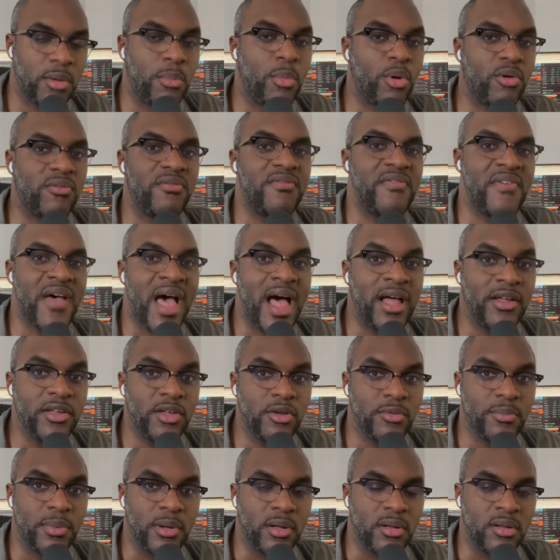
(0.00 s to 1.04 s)
the more
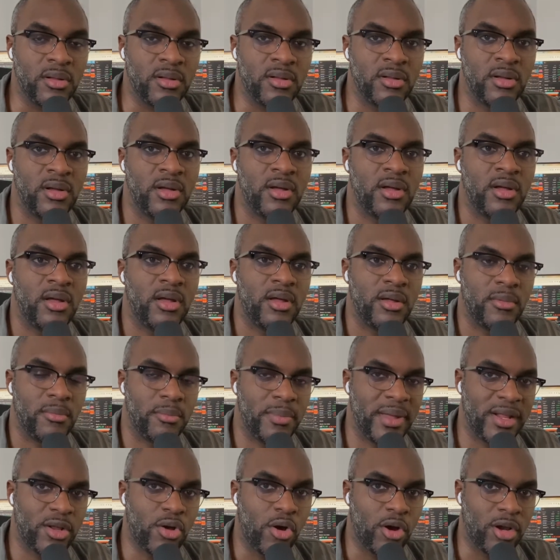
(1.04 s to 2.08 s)
valuable
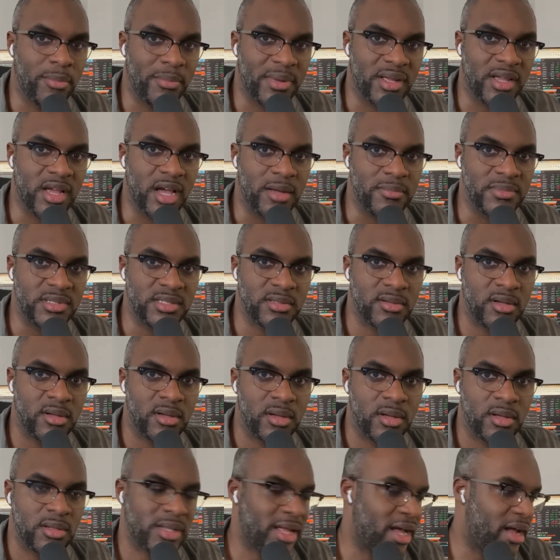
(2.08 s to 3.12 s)
Bitcoin becomes.
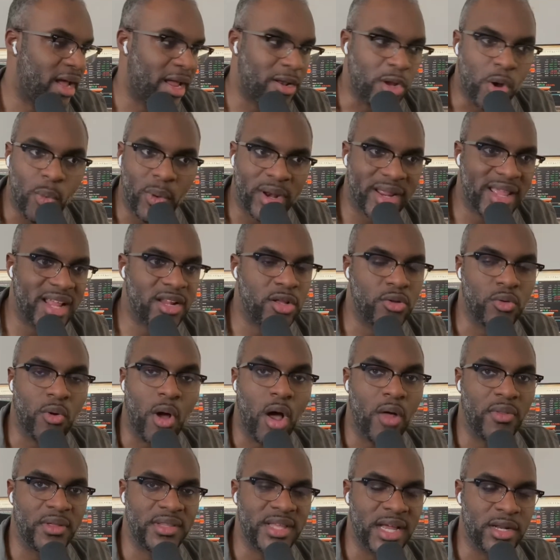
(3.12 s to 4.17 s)
Now, I don't want to get into
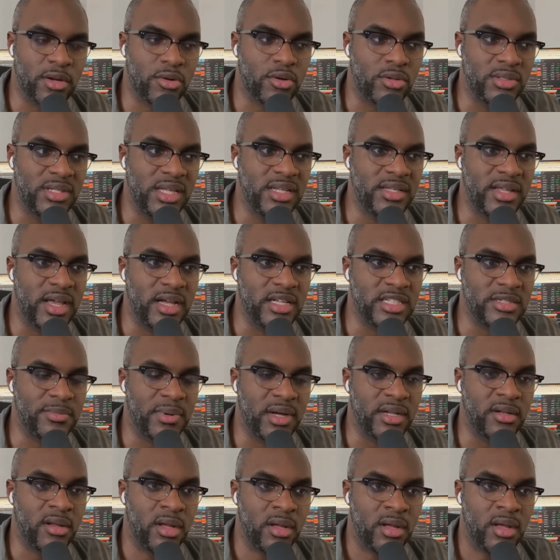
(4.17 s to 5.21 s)
all the technical details,
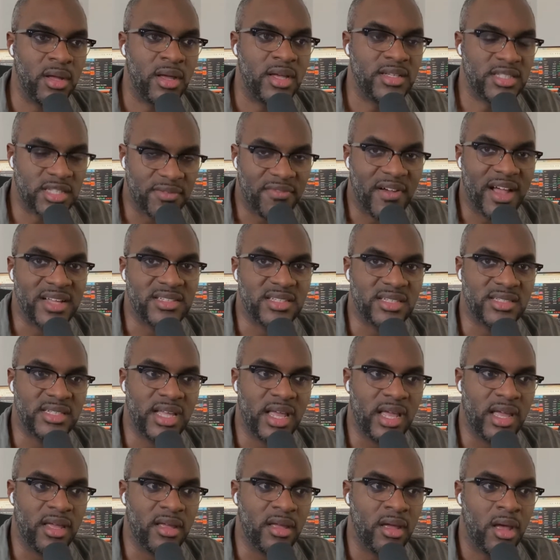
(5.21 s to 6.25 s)
but suffice to
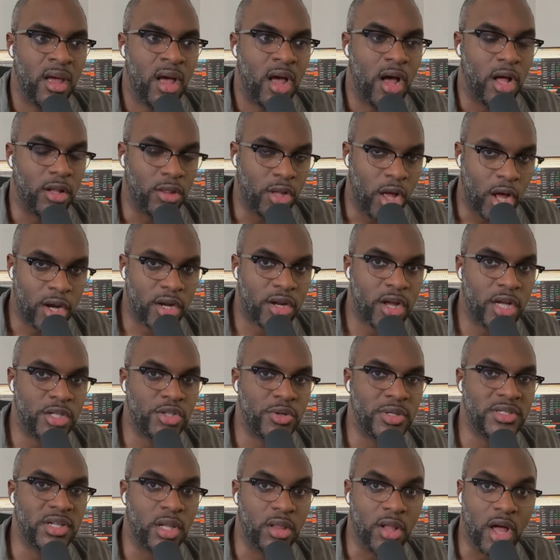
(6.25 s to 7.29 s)
say, a lot of
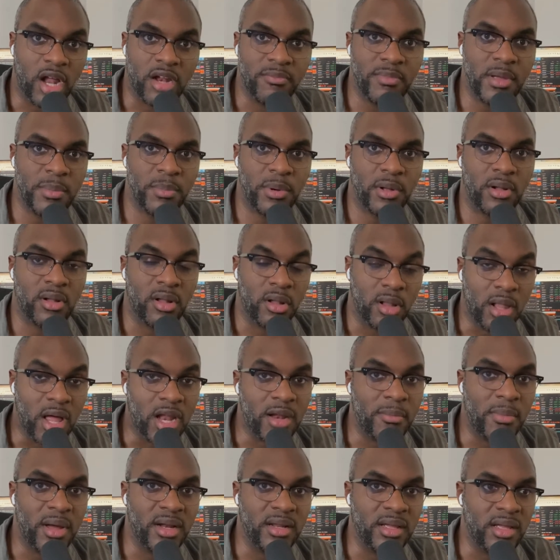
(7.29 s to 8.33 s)
countries, a lot of people, and a
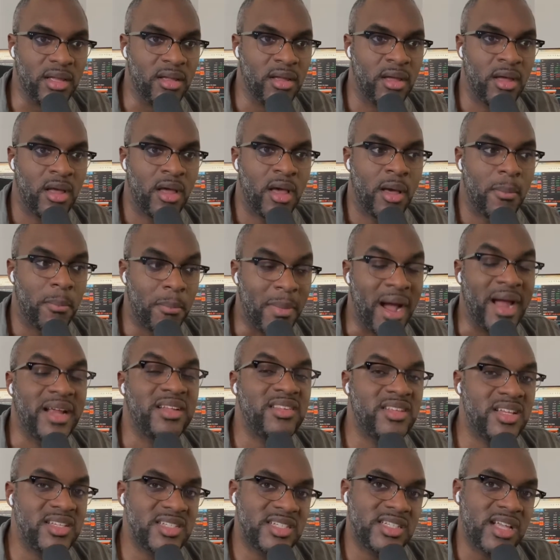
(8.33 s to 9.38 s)
lot of money
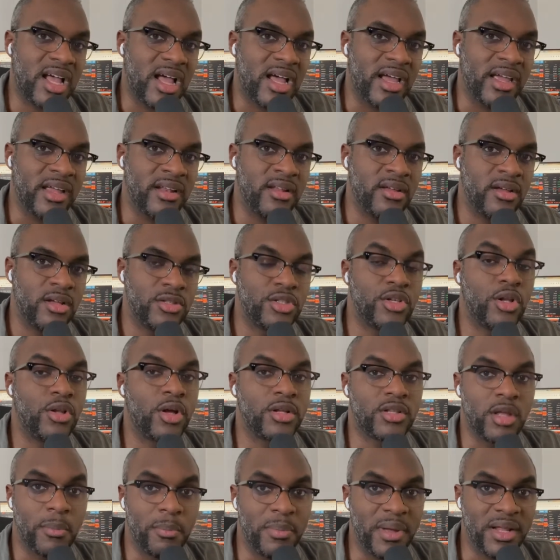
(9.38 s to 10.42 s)
might decide to
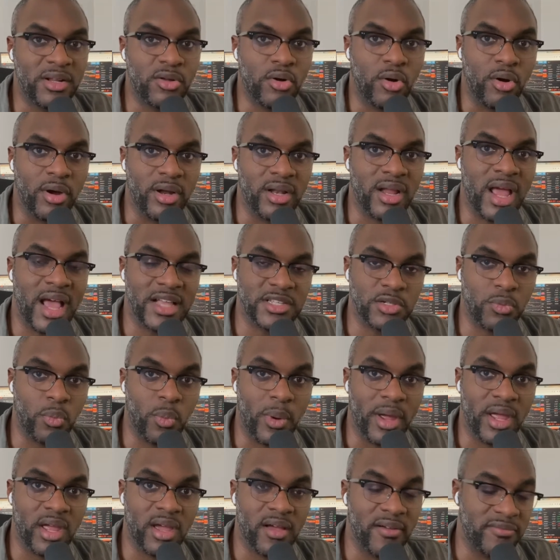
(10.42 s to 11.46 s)
look to Bitcoin as a
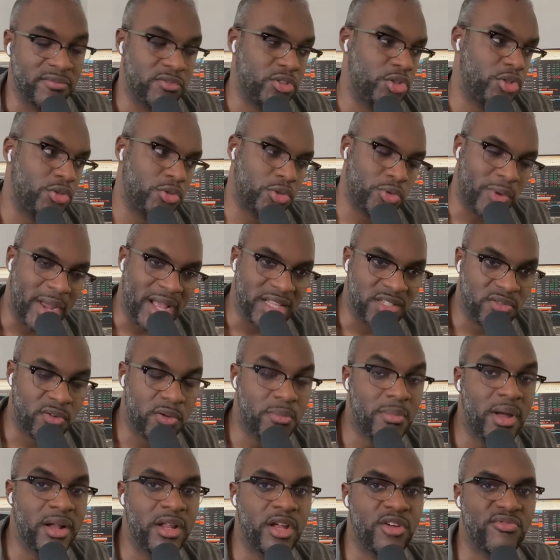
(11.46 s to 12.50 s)
way of
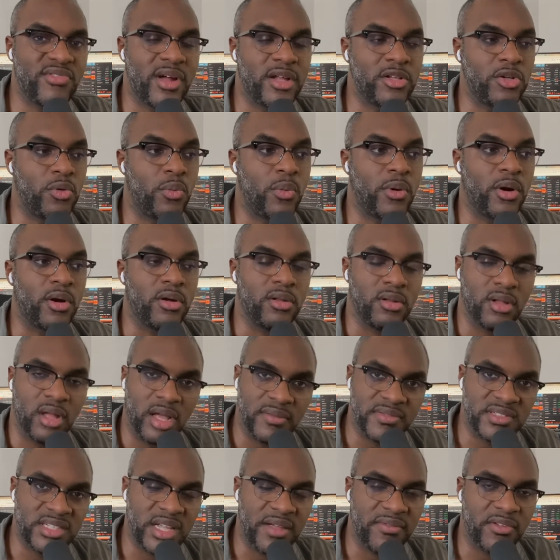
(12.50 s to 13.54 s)
transferring money around the world,
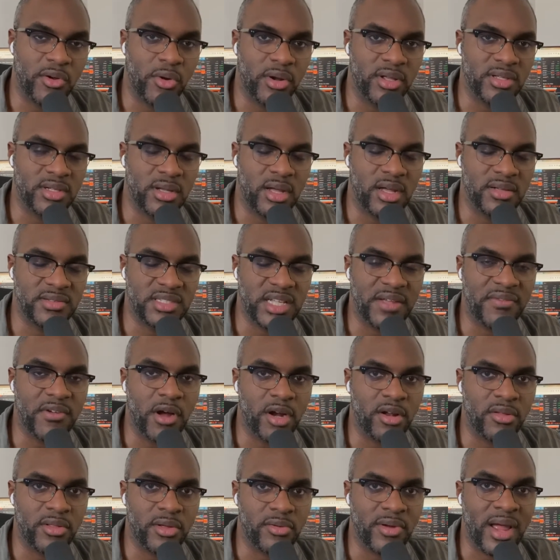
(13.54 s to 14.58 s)
of
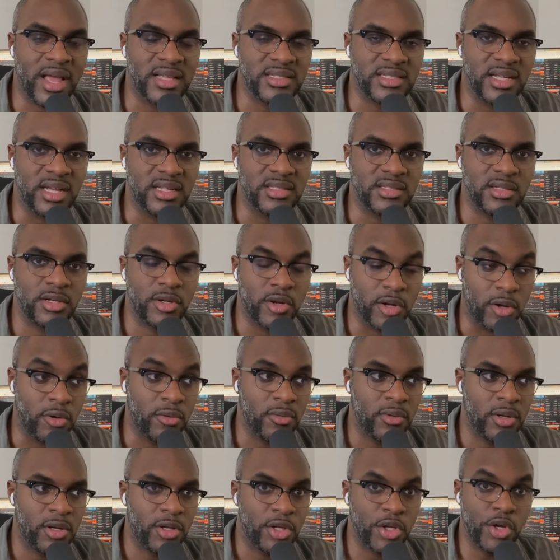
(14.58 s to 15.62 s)
safeguarding their assets. You
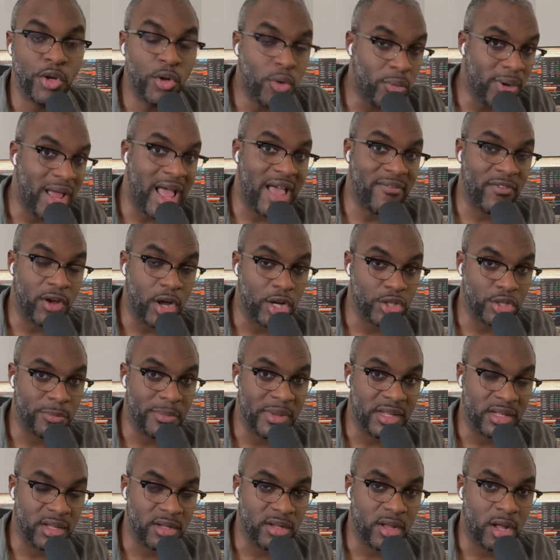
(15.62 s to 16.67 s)
know, you don't have $100
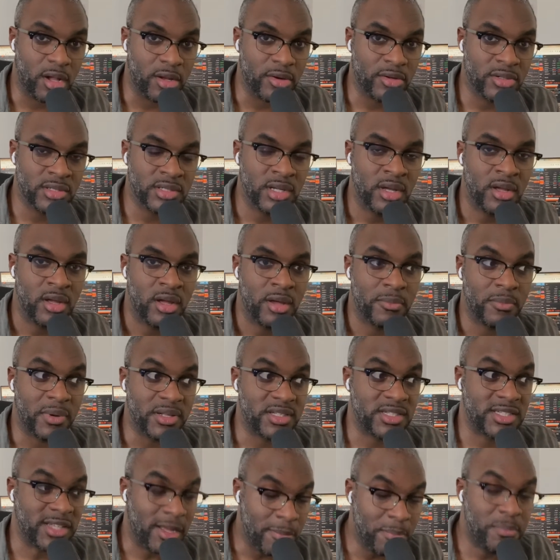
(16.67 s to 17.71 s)
million,
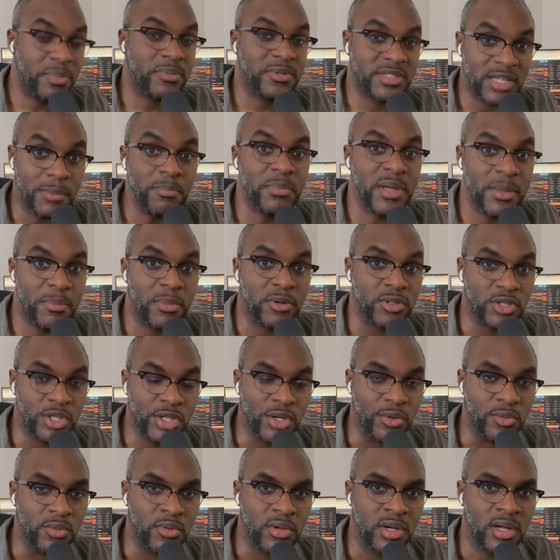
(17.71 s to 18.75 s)
but some people
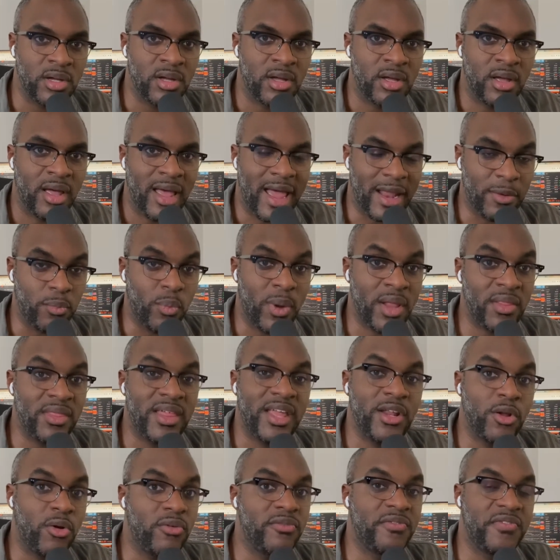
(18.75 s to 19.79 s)
do. And when
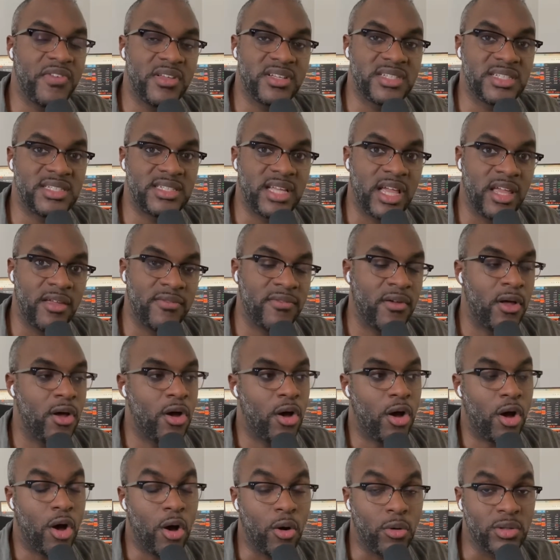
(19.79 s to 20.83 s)
they don't feel safe,
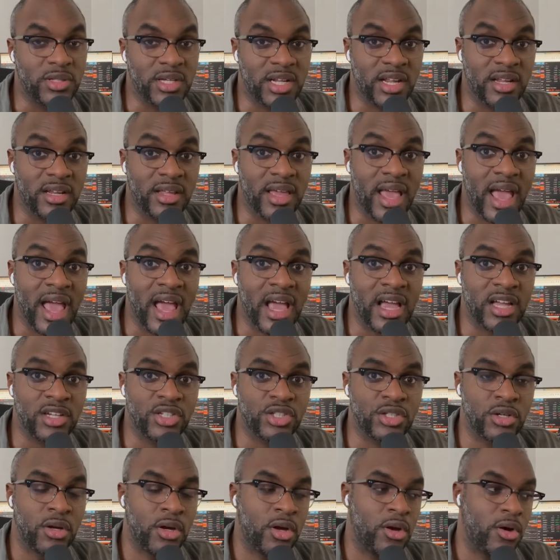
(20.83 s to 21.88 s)
hold it in
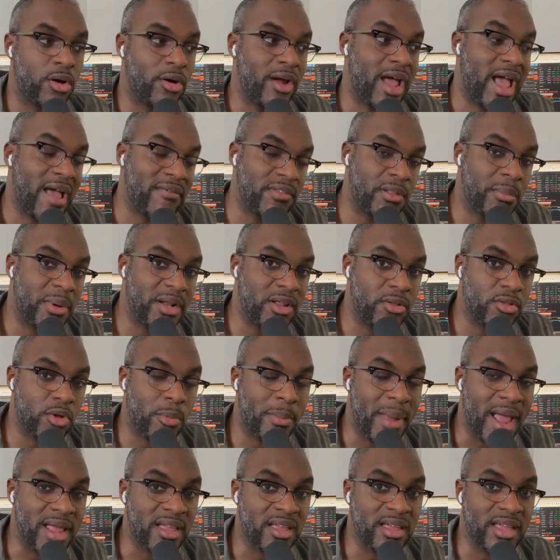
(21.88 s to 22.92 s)
cash or have the money in
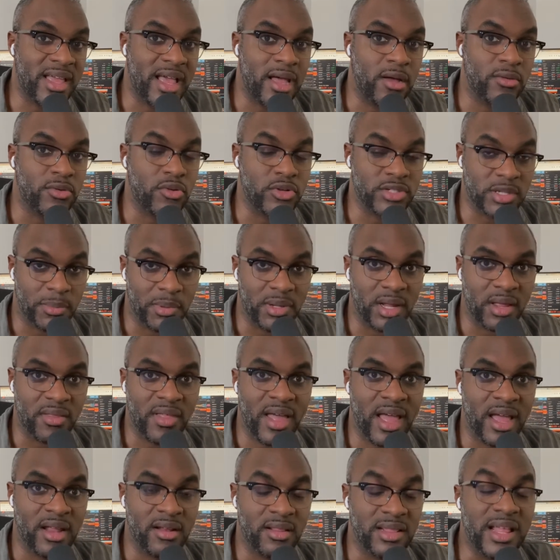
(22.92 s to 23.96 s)
their bank account or something like
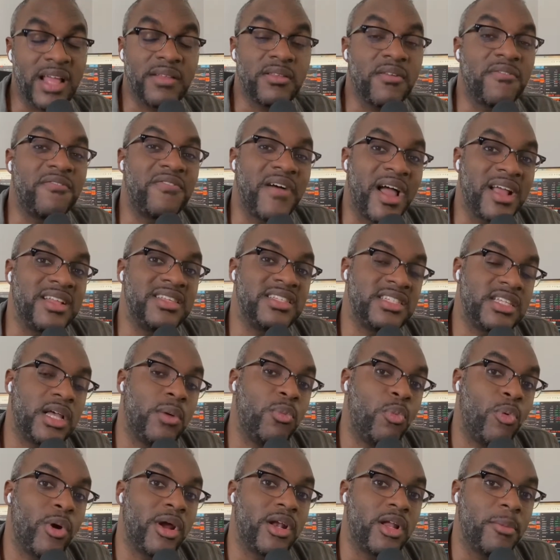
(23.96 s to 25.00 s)
that, they have to find
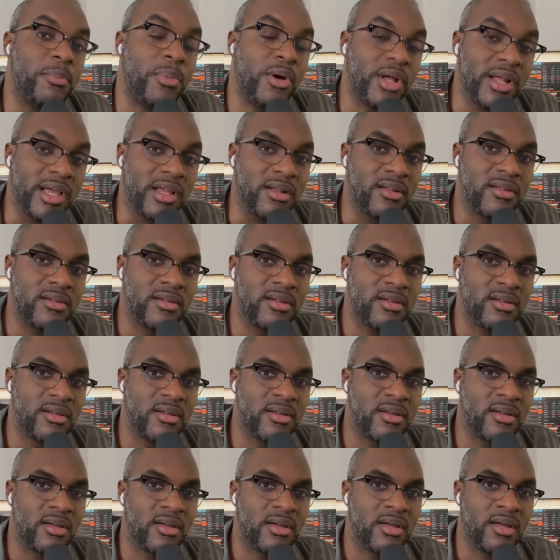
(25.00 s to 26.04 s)
somewhere to put it.
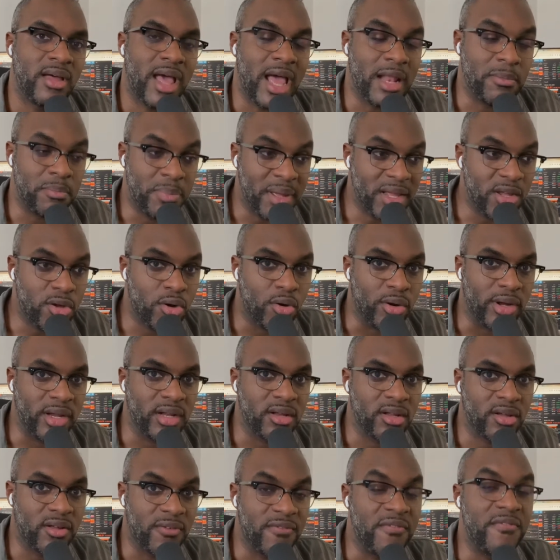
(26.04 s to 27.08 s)
And
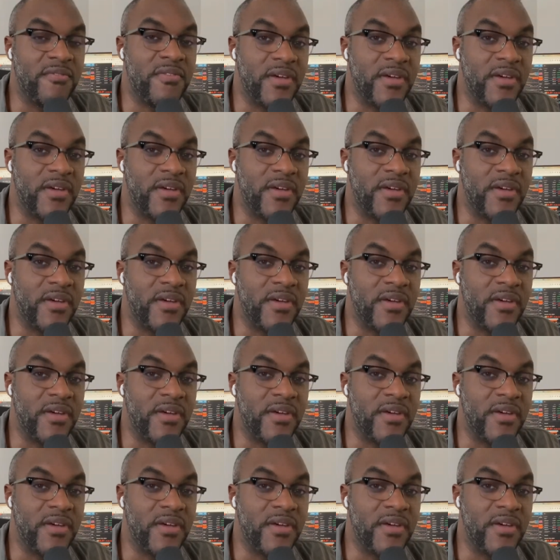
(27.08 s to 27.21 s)
Bitcoin could